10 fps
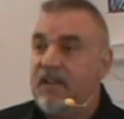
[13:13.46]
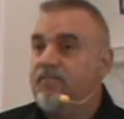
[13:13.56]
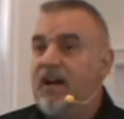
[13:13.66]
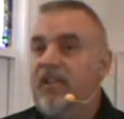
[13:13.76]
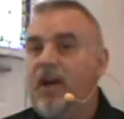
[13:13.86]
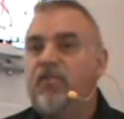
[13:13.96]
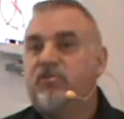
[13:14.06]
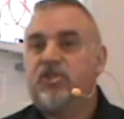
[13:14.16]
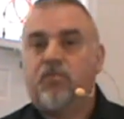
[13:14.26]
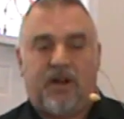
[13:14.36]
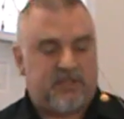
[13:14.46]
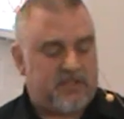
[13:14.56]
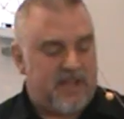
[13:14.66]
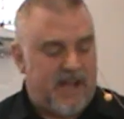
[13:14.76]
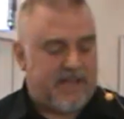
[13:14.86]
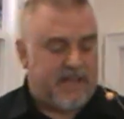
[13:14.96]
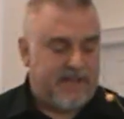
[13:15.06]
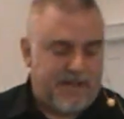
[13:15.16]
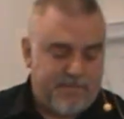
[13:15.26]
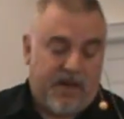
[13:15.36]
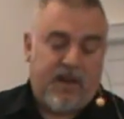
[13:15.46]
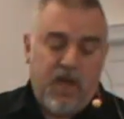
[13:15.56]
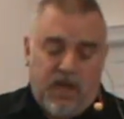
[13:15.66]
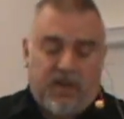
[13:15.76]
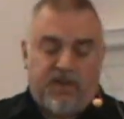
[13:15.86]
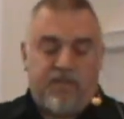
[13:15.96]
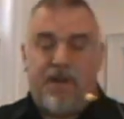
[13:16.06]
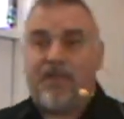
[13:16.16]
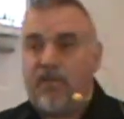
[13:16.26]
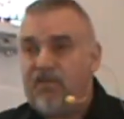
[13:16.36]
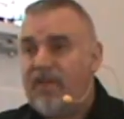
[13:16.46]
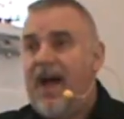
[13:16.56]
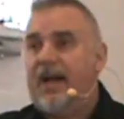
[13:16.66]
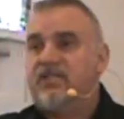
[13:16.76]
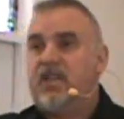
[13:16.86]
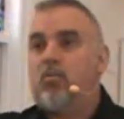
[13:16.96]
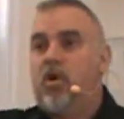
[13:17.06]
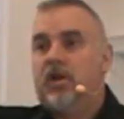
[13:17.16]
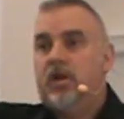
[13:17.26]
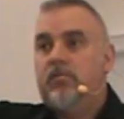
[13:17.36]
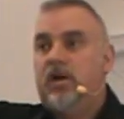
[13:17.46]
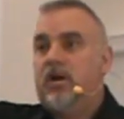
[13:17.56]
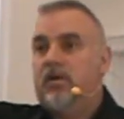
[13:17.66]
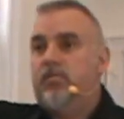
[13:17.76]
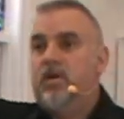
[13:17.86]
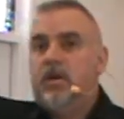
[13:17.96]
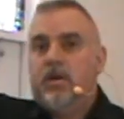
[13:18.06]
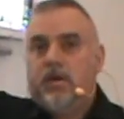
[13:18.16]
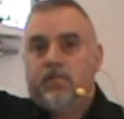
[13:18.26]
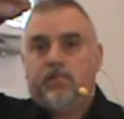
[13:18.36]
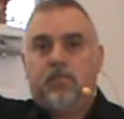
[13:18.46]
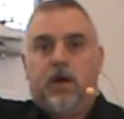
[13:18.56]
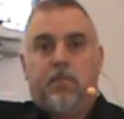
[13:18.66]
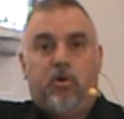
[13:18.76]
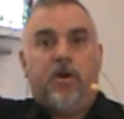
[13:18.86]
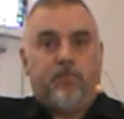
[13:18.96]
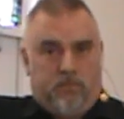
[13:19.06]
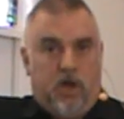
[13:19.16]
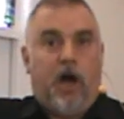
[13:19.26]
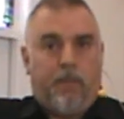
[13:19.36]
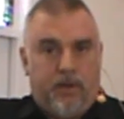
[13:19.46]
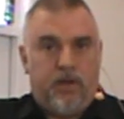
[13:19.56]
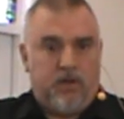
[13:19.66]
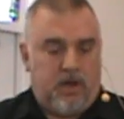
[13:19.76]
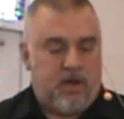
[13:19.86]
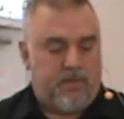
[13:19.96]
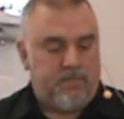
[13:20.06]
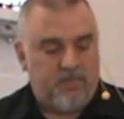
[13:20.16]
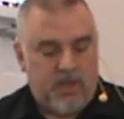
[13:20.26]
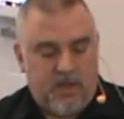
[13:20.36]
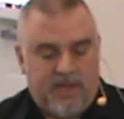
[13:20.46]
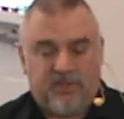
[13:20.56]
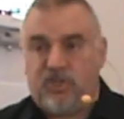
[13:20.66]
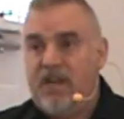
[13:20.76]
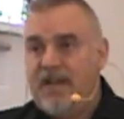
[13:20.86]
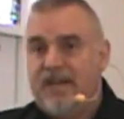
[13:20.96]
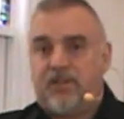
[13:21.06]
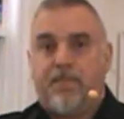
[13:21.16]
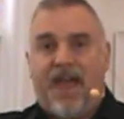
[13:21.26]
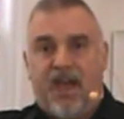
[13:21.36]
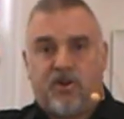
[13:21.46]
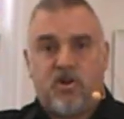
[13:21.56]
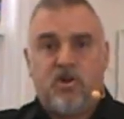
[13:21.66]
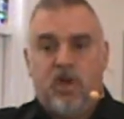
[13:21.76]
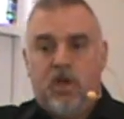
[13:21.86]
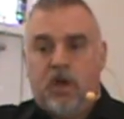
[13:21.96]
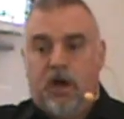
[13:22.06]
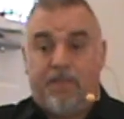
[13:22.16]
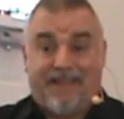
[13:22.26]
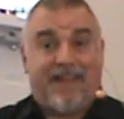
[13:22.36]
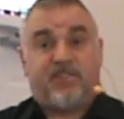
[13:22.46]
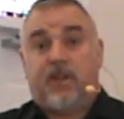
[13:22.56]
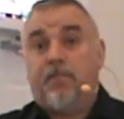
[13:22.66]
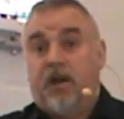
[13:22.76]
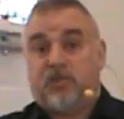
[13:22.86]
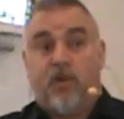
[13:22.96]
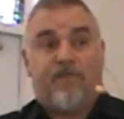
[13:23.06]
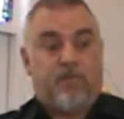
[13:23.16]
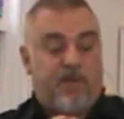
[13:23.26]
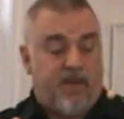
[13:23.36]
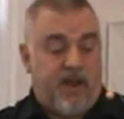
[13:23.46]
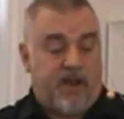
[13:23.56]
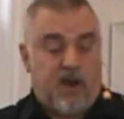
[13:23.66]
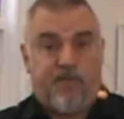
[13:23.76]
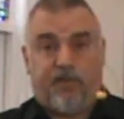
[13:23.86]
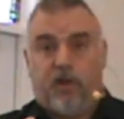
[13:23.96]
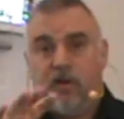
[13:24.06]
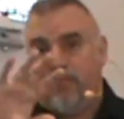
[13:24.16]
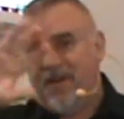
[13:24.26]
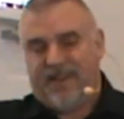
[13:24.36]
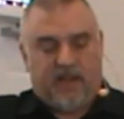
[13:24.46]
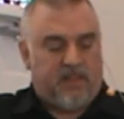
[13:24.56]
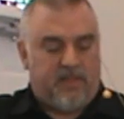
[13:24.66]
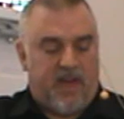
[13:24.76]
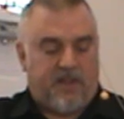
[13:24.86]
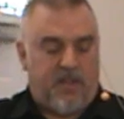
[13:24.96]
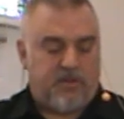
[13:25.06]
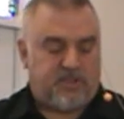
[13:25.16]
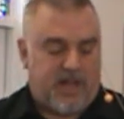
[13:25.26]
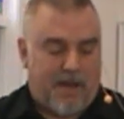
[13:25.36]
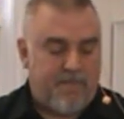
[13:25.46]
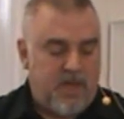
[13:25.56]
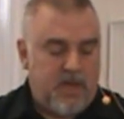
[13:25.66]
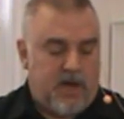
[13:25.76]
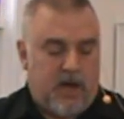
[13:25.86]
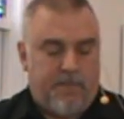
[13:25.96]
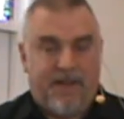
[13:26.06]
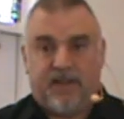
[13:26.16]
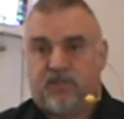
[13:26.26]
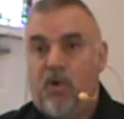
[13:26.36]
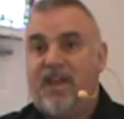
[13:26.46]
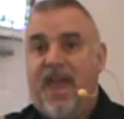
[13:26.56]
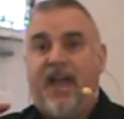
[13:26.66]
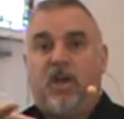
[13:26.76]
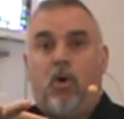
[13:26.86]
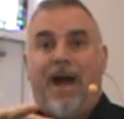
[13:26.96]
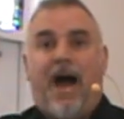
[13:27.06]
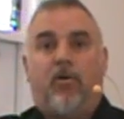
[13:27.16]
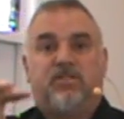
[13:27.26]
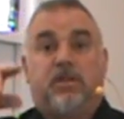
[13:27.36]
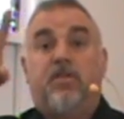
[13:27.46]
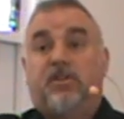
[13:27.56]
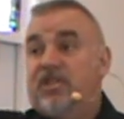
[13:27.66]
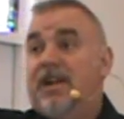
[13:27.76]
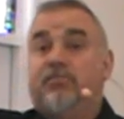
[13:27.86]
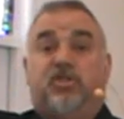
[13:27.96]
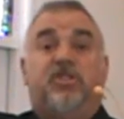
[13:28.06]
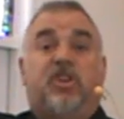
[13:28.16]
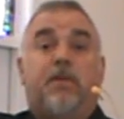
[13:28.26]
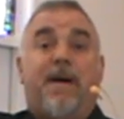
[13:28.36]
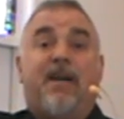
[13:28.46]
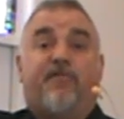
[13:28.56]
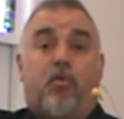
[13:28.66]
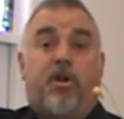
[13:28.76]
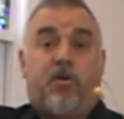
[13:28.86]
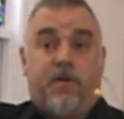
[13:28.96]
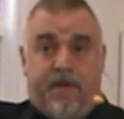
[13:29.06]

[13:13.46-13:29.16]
I, I, love him so much that I can, uh, but he did make the signs that we're gonna uh, uh put up. Um, and Gene has a banner, uh, but that's something else we have to be very careful of. Get into that another time. Uh, because we can't go out. The sign-up sheet's in the back for you,